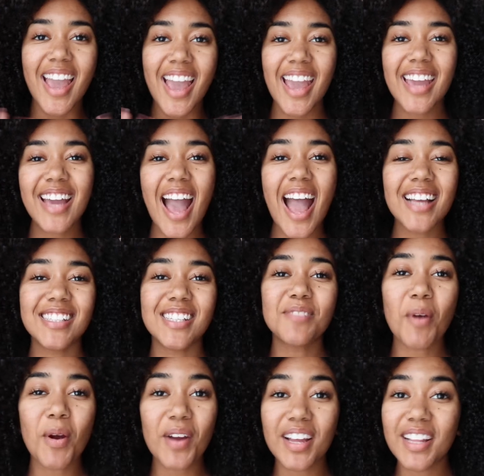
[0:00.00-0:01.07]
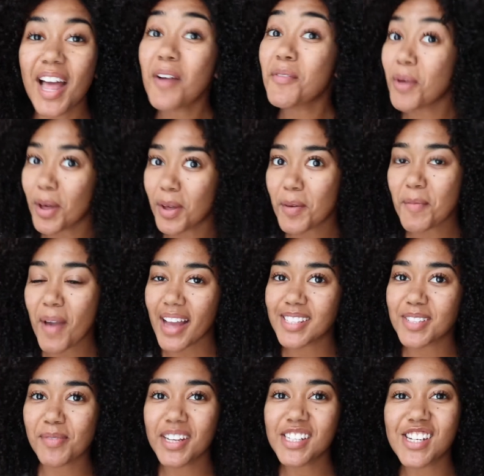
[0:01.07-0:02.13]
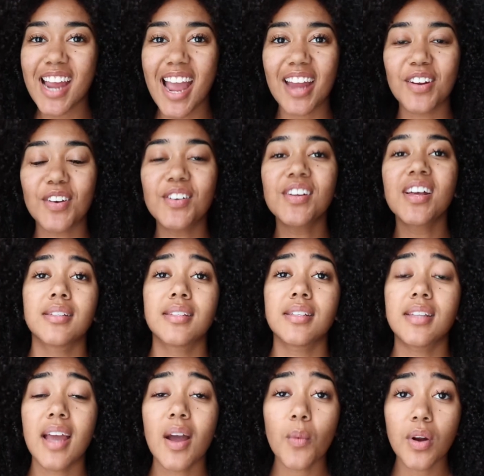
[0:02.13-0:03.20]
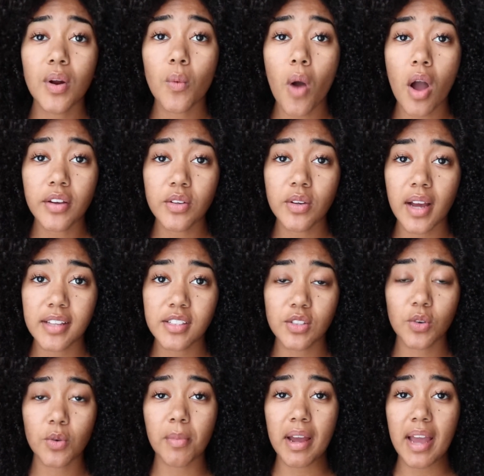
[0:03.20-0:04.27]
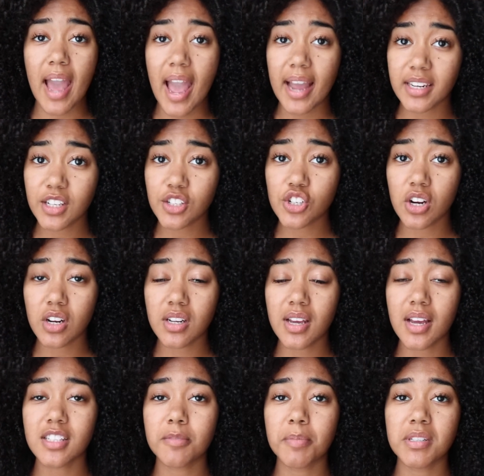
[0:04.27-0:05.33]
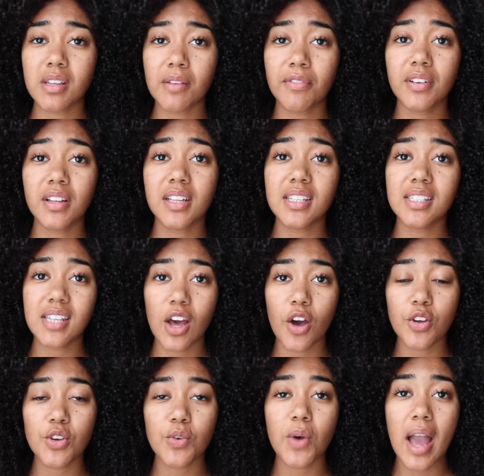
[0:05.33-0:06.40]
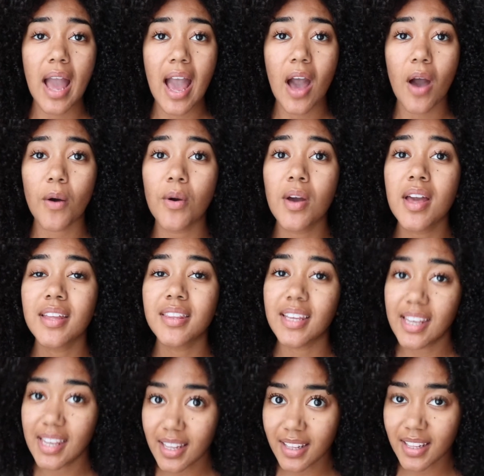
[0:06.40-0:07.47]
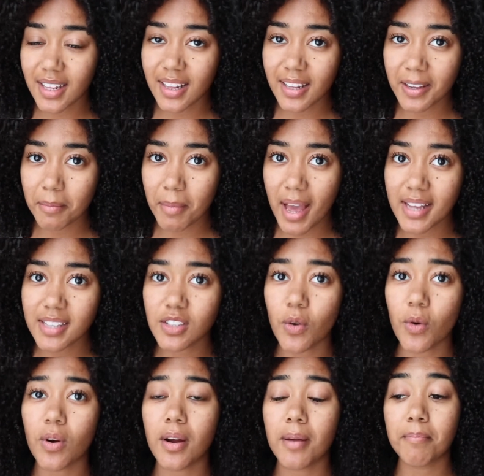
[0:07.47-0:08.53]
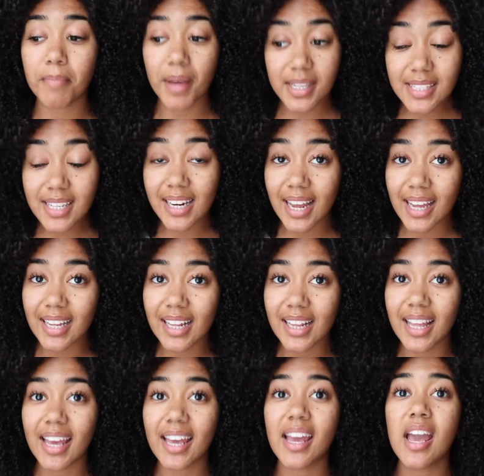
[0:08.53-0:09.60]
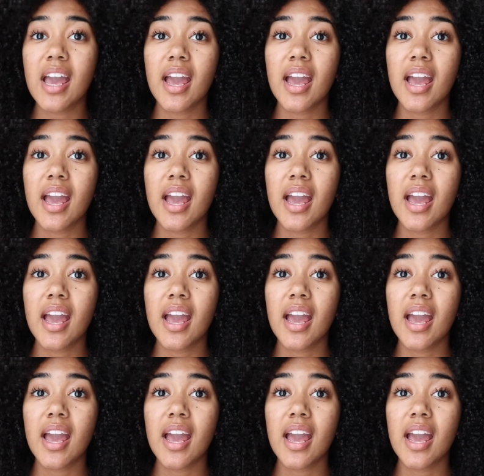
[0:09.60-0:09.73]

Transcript: Hey guys, it's Mariela. Welcome back to my channel. Today I want to walk you guys through my acne journey and specifically tell you how the Healing Clay mask or Bentonite Clay